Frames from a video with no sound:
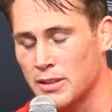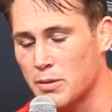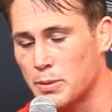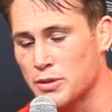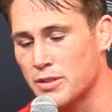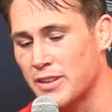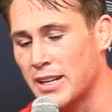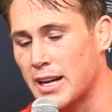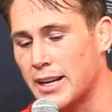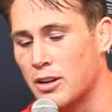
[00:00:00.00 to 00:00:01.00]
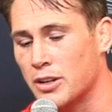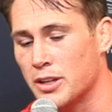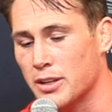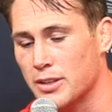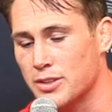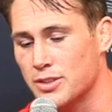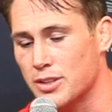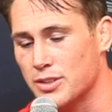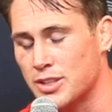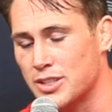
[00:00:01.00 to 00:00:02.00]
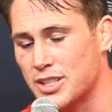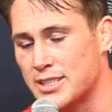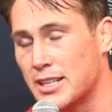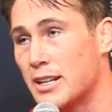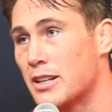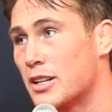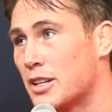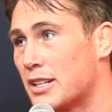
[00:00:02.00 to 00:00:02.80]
Liverpool's a very iconic city.